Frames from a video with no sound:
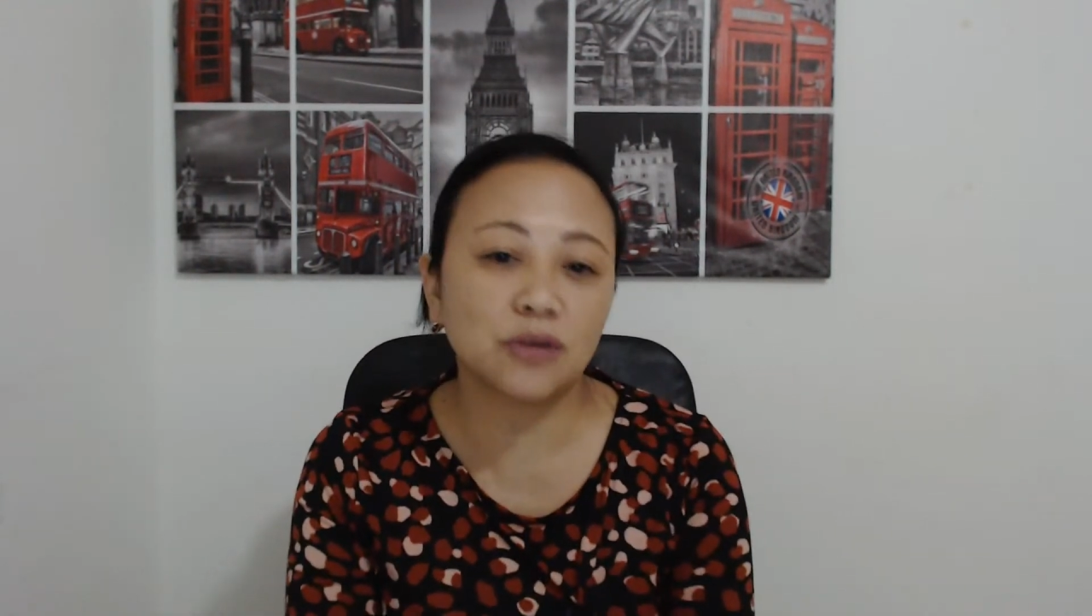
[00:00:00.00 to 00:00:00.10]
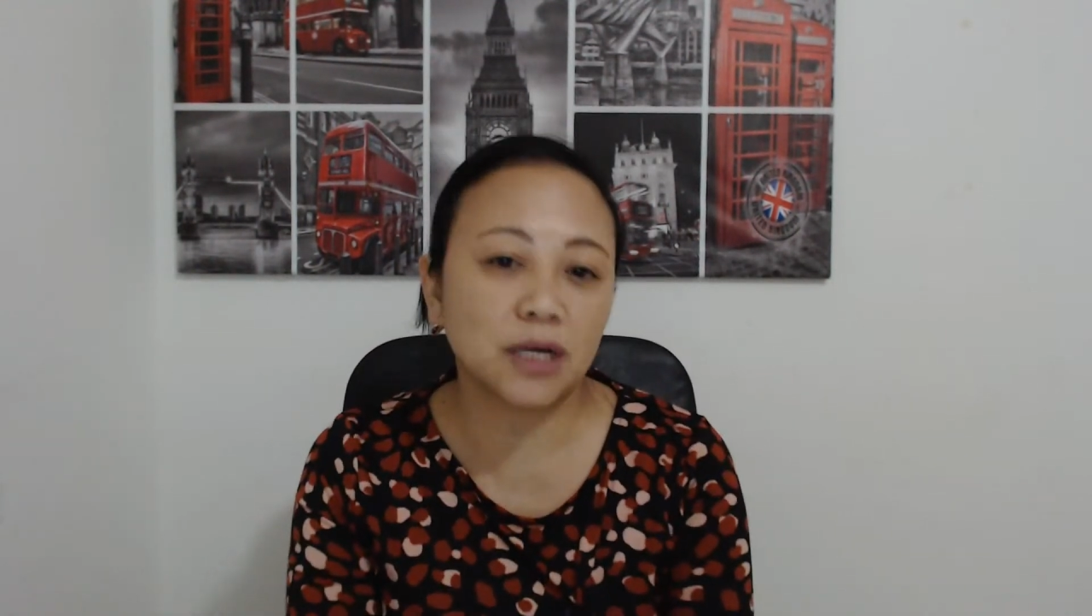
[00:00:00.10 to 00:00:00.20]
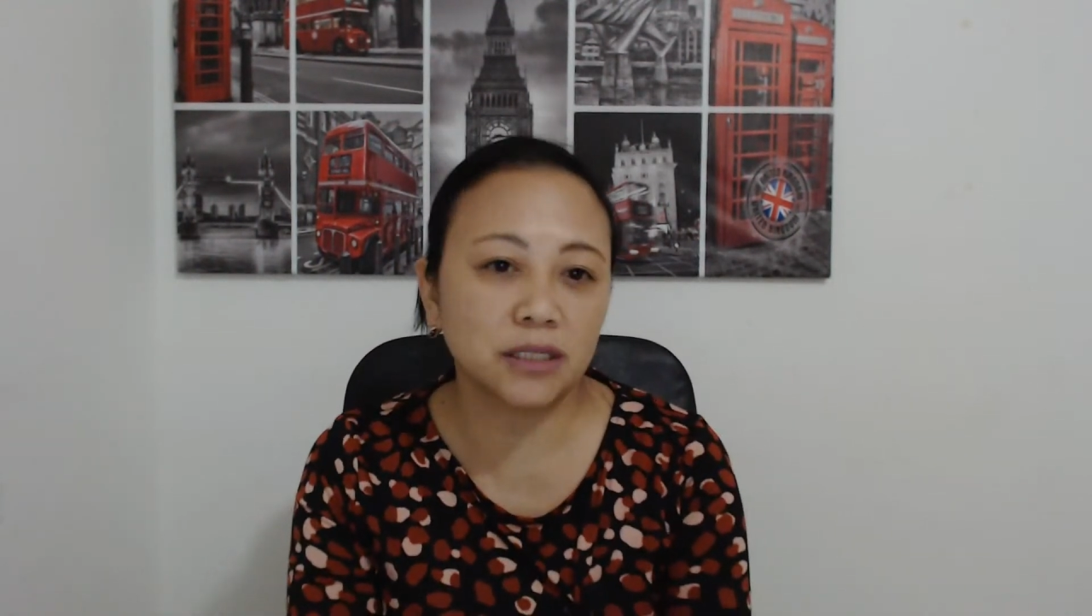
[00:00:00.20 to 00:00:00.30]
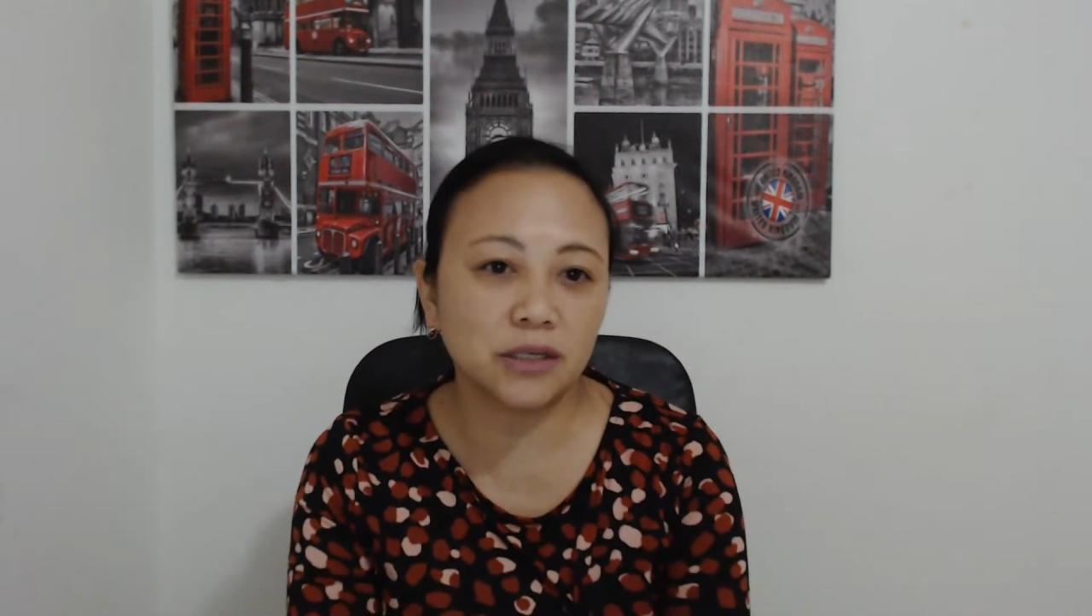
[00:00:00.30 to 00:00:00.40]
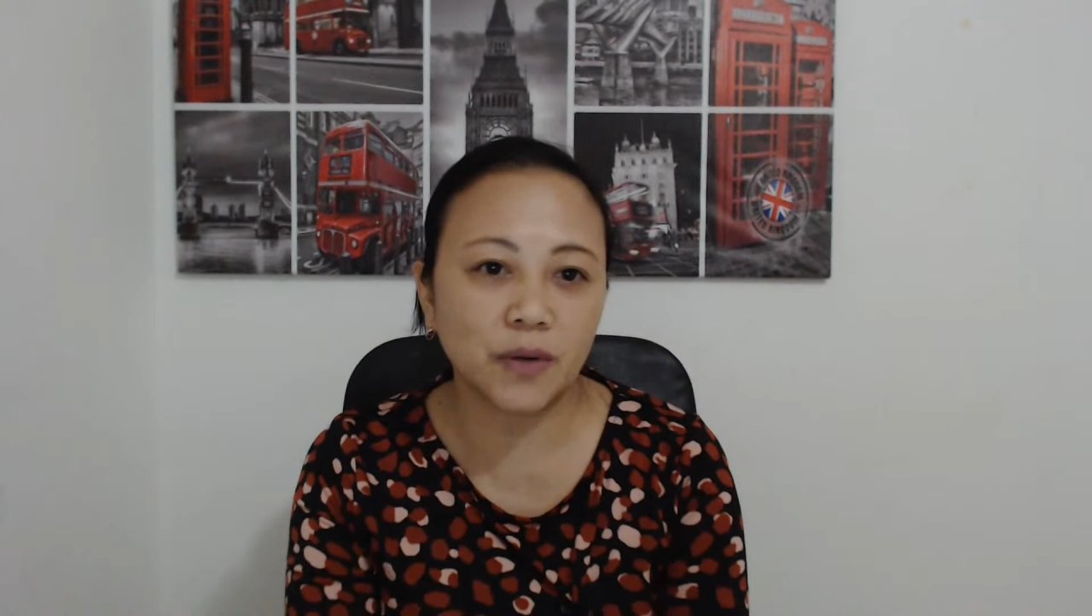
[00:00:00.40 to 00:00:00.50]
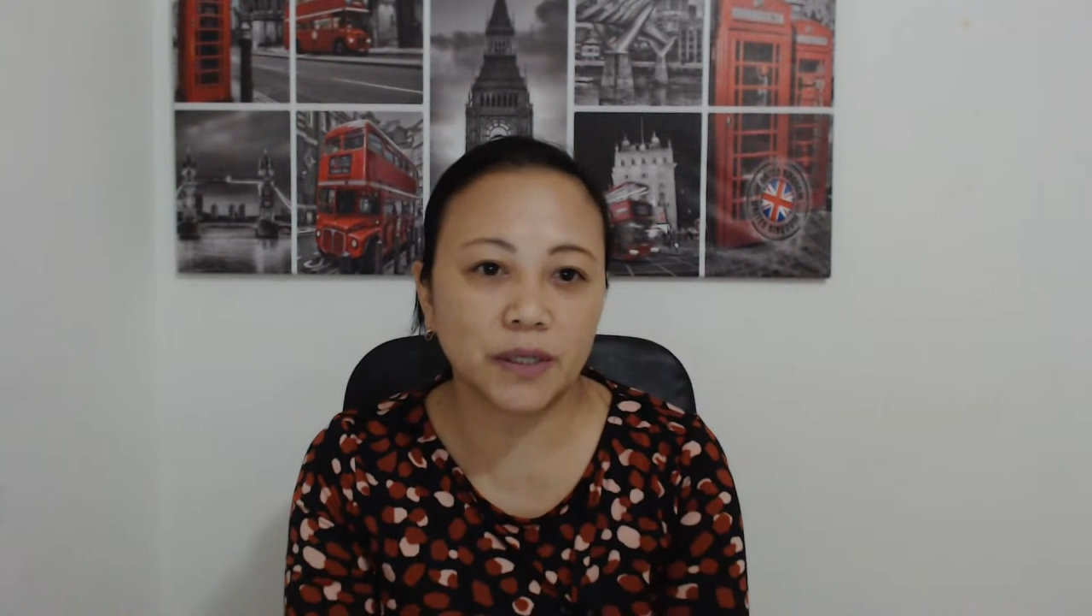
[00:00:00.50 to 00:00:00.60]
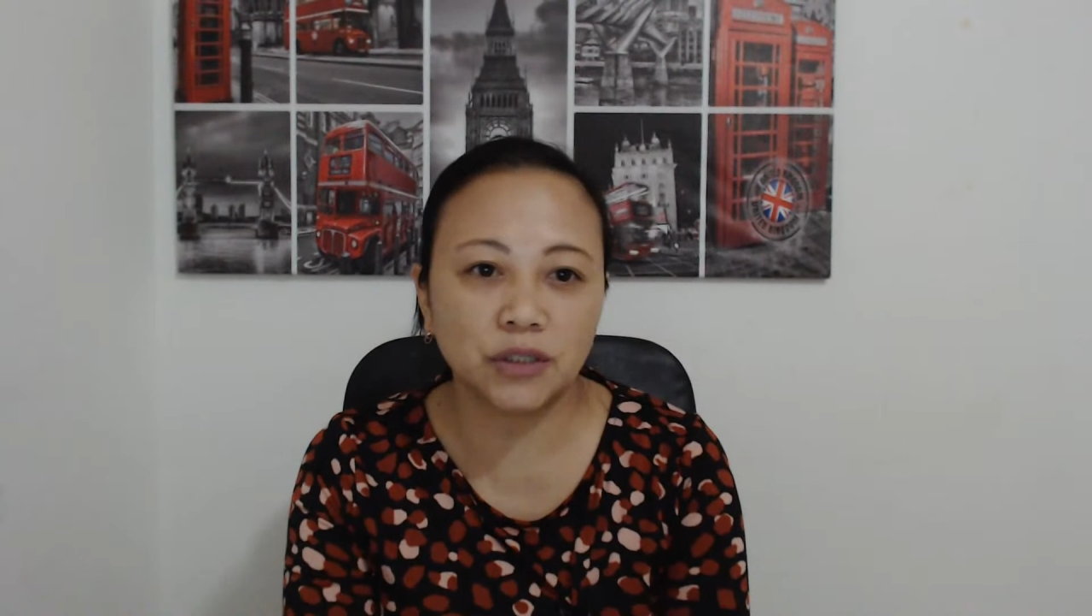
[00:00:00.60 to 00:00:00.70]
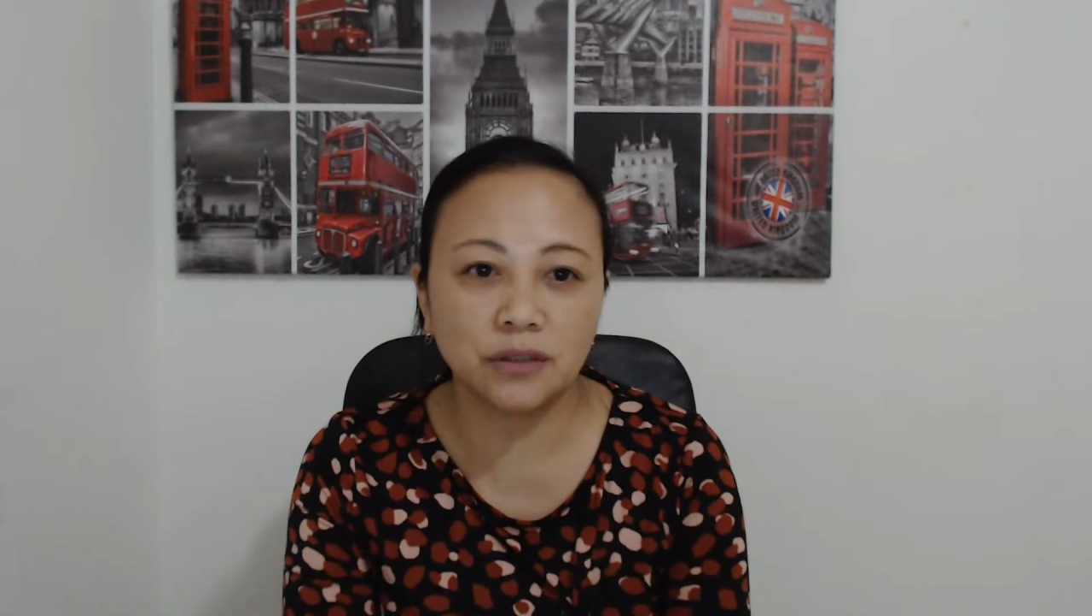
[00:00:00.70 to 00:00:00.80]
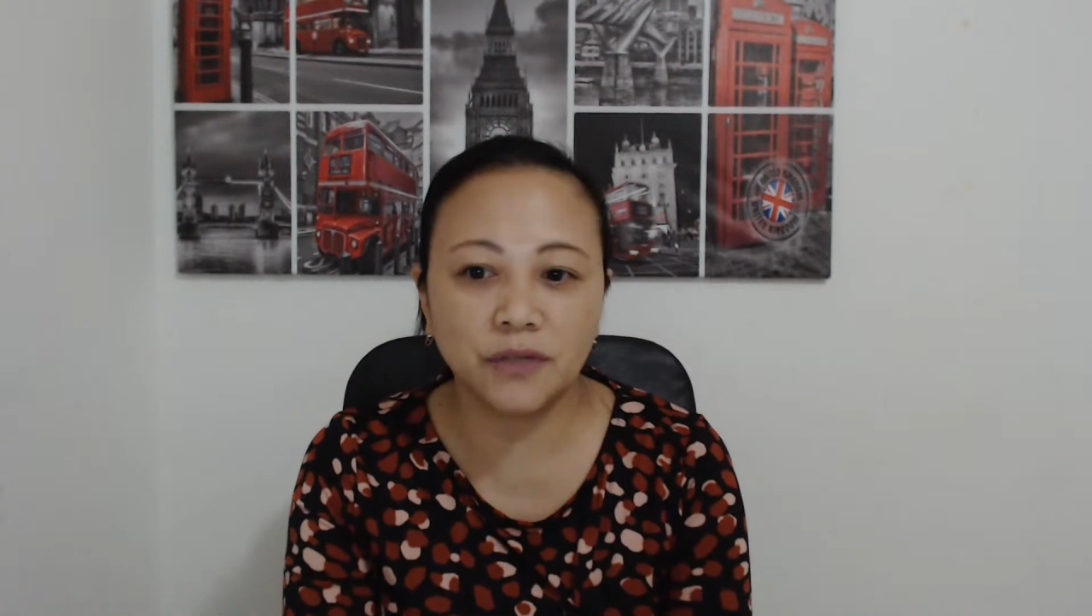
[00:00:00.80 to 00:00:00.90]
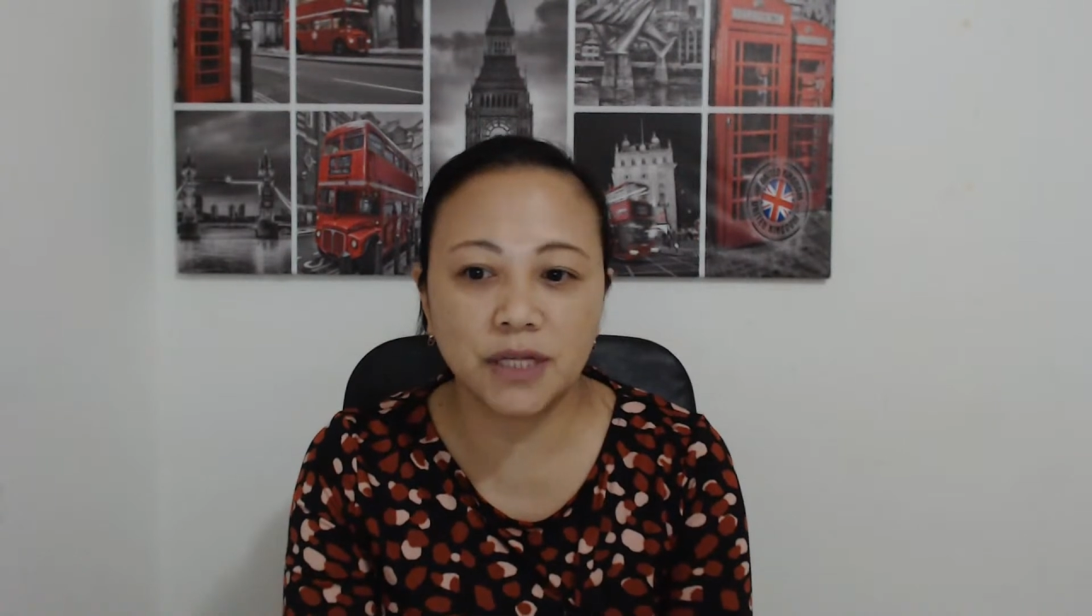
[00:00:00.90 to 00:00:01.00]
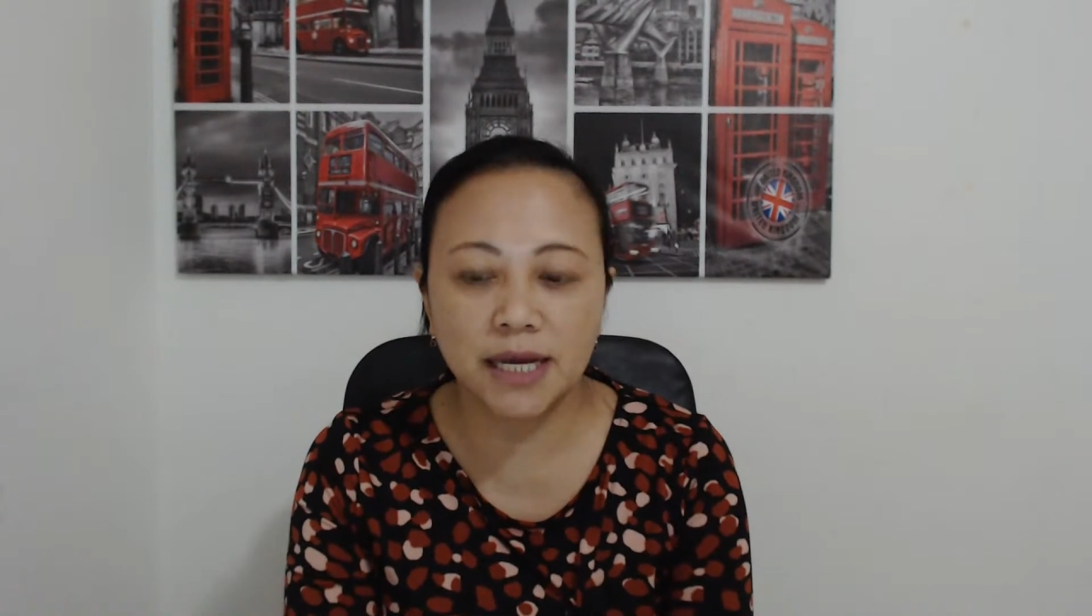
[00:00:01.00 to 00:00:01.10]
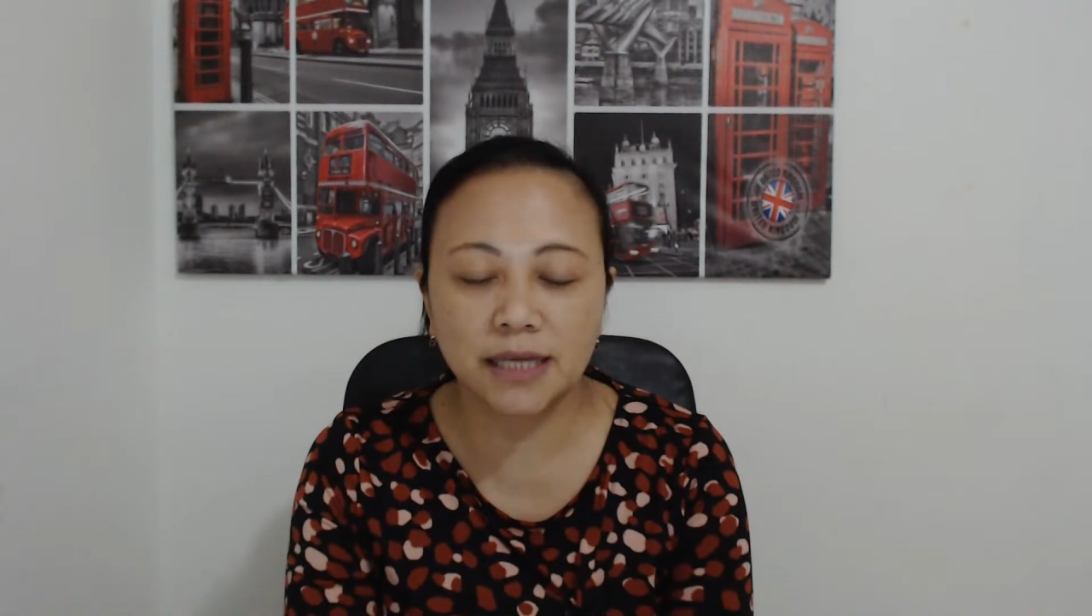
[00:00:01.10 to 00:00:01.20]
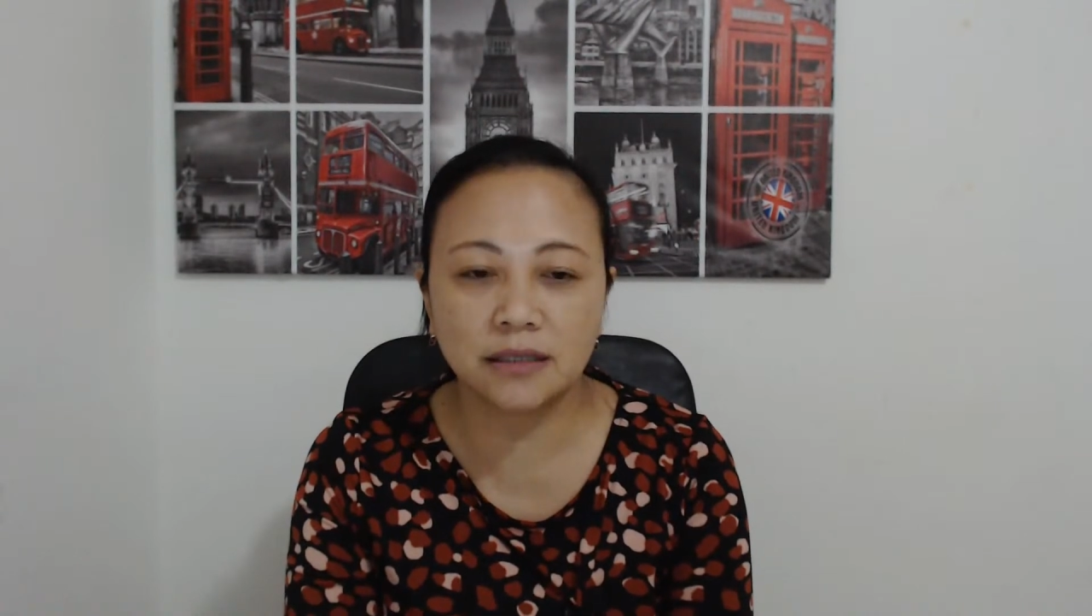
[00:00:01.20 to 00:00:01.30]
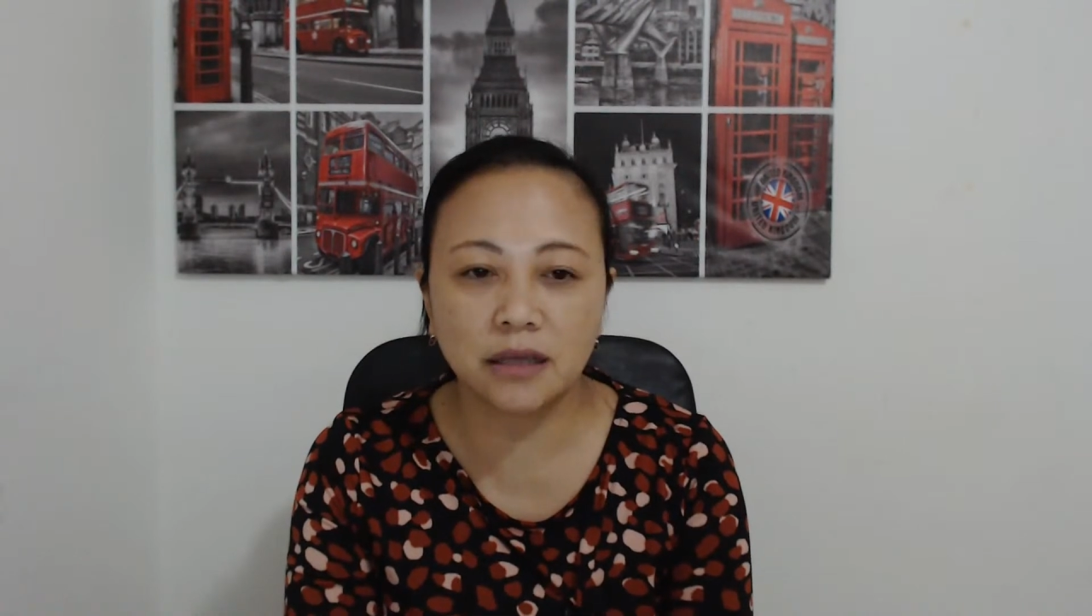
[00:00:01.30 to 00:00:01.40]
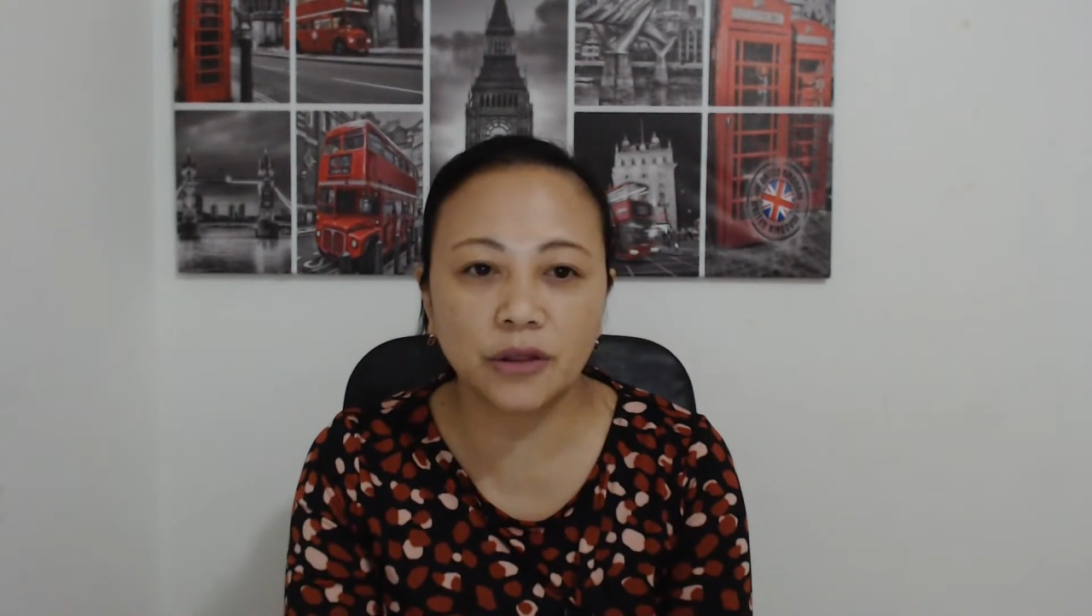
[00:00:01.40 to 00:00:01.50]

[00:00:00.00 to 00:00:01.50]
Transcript: answer your question for the next